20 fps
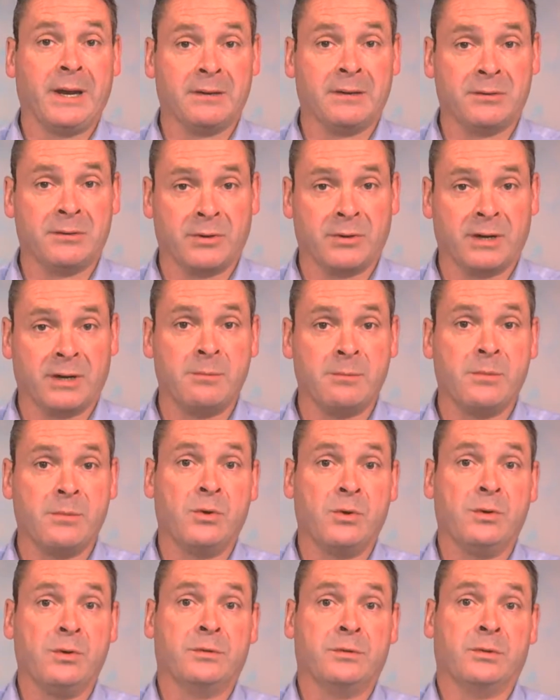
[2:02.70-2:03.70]
try to
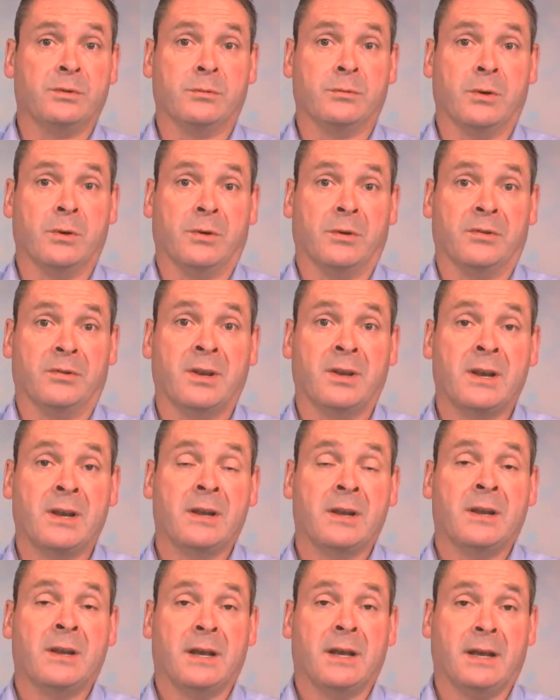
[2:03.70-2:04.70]
move towards
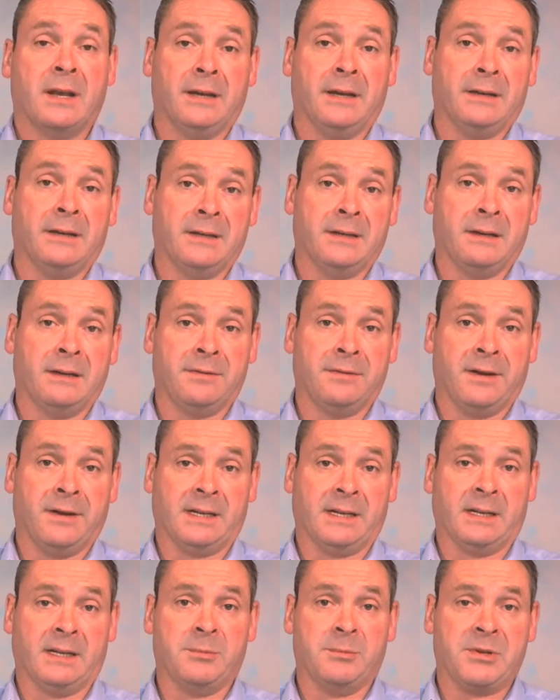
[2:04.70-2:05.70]
a
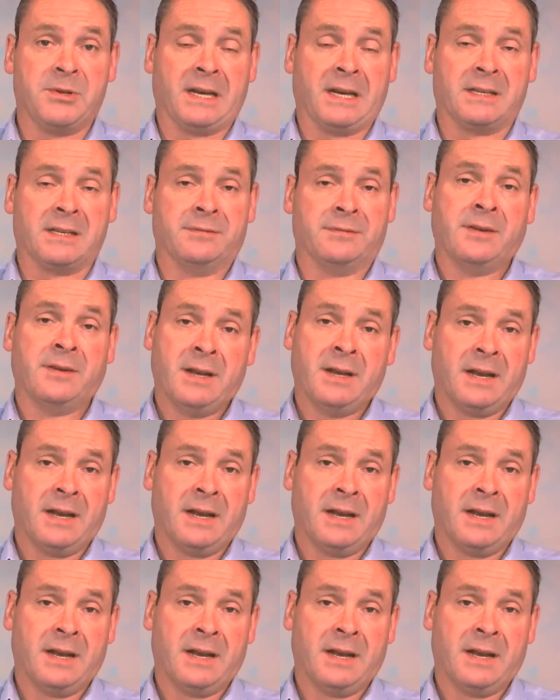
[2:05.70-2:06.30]
final objective,